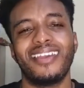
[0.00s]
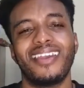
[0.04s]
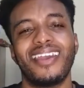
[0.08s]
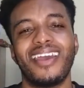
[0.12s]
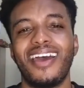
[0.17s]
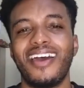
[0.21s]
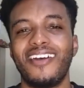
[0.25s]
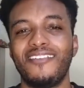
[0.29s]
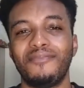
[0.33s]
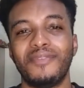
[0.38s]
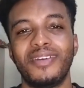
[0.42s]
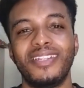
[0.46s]

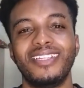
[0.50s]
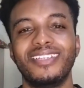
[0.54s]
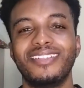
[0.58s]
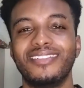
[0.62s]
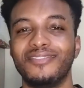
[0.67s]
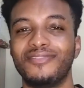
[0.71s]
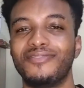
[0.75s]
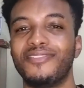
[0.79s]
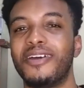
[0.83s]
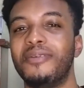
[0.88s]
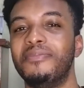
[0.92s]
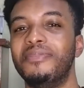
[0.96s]
Can't have my
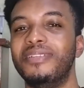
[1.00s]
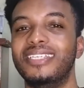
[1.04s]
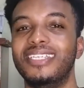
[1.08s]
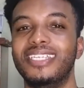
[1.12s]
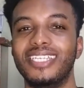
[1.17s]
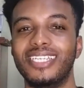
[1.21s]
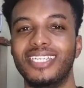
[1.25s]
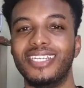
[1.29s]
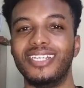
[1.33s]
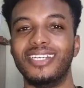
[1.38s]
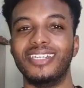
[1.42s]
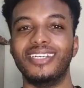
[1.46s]
little family
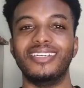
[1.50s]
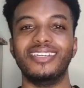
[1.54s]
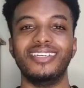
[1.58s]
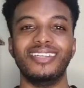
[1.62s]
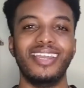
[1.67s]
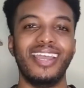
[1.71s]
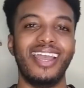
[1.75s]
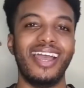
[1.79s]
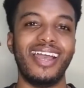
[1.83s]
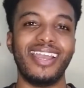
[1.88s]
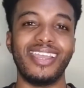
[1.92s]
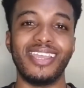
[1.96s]
here.
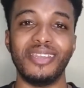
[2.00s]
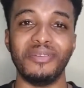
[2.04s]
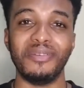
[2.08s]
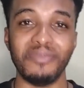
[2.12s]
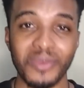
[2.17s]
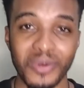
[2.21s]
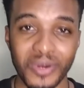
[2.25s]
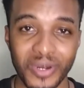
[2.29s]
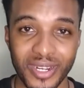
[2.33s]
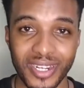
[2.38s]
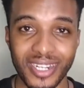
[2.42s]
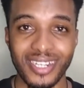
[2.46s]
I get
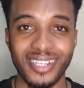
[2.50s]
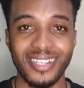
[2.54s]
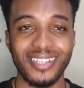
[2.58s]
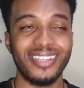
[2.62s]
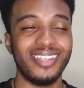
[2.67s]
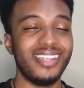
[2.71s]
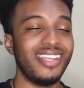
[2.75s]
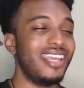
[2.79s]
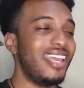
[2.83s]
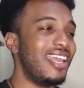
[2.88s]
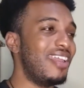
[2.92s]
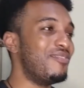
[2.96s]

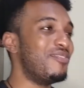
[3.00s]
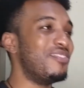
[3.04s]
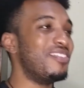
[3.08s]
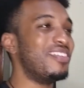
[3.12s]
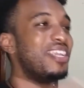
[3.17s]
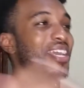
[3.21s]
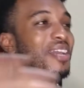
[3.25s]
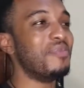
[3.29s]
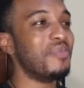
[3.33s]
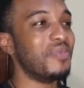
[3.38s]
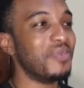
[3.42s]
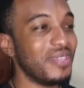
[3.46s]
bored every
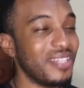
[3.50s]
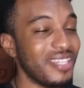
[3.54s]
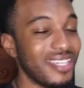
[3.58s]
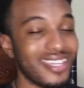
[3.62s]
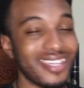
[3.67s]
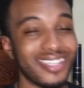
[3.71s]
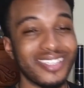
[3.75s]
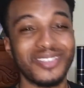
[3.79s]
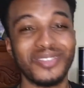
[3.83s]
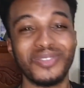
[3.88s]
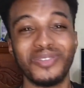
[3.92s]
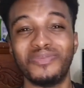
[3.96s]
day and
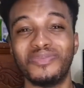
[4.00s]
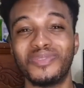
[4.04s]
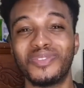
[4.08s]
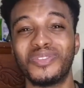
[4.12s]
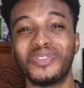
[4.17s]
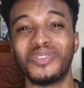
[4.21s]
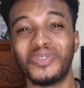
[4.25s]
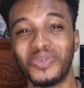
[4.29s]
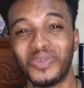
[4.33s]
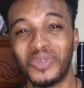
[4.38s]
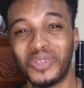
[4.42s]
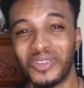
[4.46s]
week of some
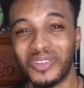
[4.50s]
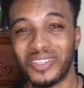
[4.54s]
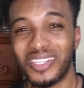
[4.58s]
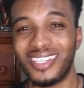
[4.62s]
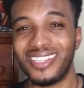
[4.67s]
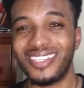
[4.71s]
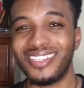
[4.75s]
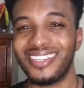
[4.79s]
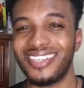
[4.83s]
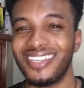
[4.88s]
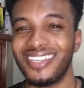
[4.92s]
story.